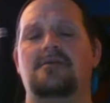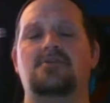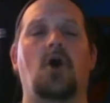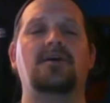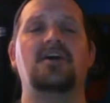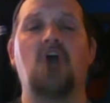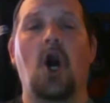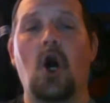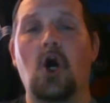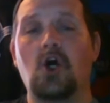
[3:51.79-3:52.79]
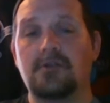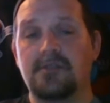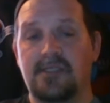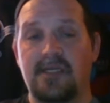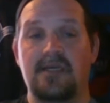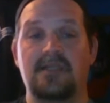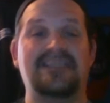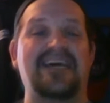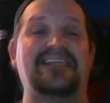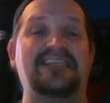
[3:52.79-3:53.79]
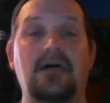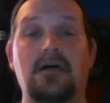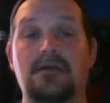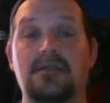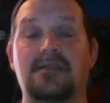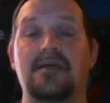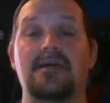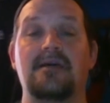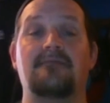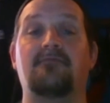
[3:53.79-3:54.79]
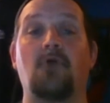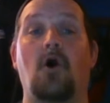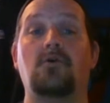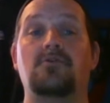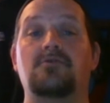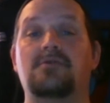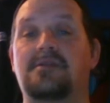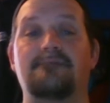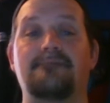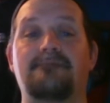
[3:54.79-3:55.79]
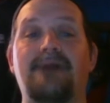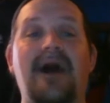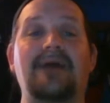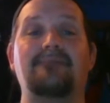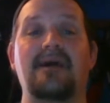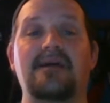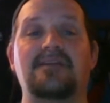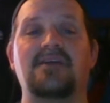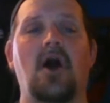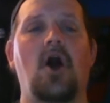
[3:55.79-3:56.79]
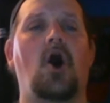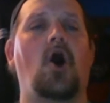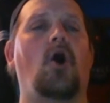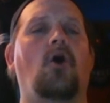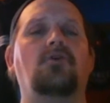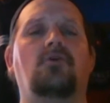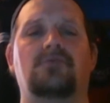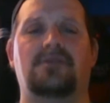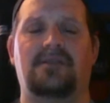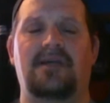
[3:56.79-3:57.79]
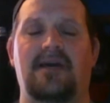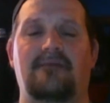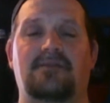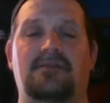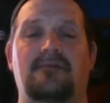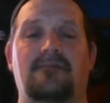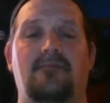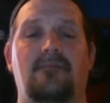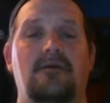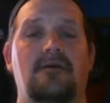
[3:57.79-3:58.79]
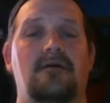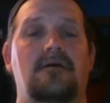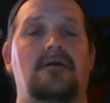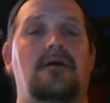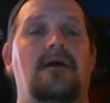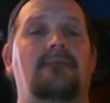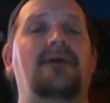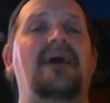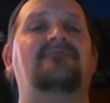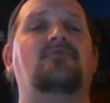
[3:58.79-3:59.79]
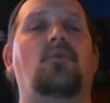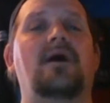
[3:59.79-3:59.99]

Donkey Kongs, the Dig Dugs, the Froggers, the Pac-Mans, all those games paved the